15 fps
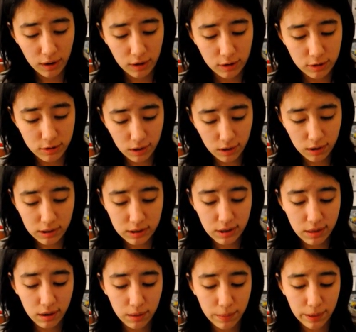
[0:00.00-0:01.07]
Tried not to
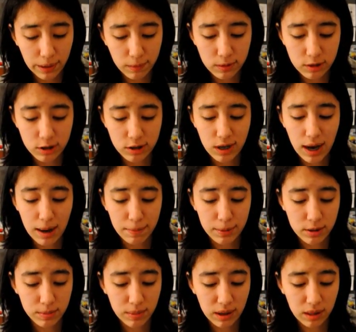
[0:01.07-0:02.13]
think about what just
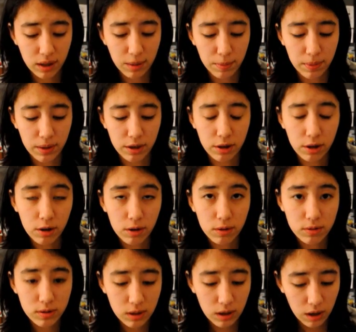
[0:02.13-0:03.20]
happened to my lip and
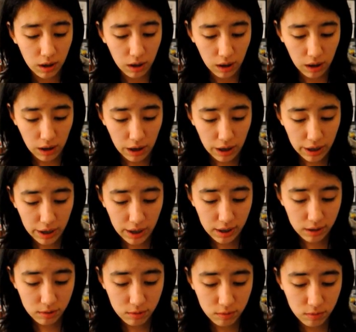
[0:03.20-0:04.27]
nose.
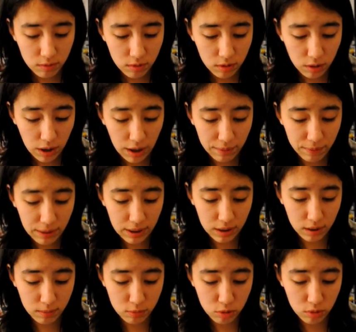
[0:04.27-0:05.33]
I ran
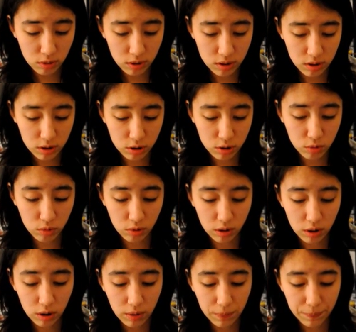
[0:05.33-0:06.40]
up towards the
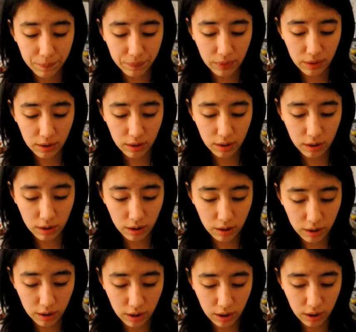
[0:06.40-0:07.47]
school.
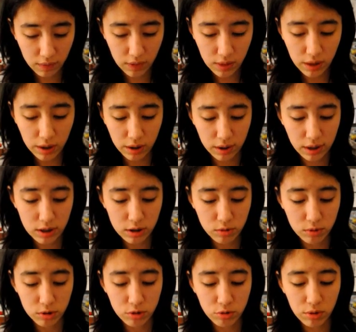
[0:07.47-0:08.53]
Even there, kids
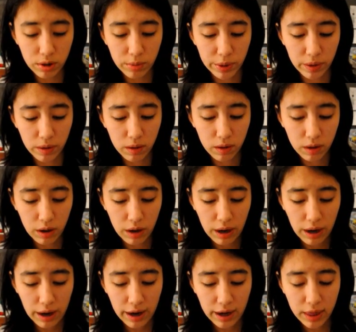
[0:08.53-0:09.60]
were screaming.
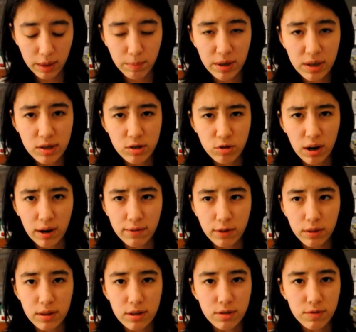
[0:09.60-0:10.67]
Had the bees
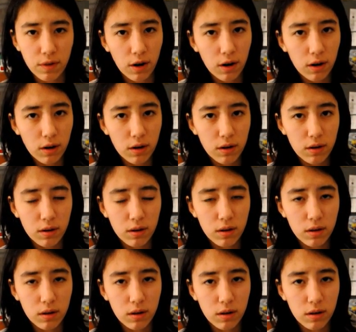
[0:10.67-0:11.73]
traveled this far?
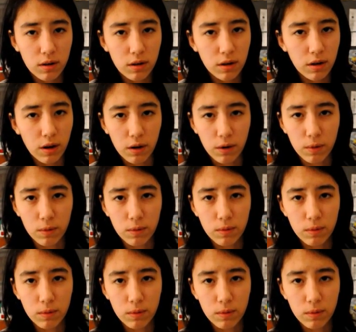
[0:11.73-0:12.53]
No.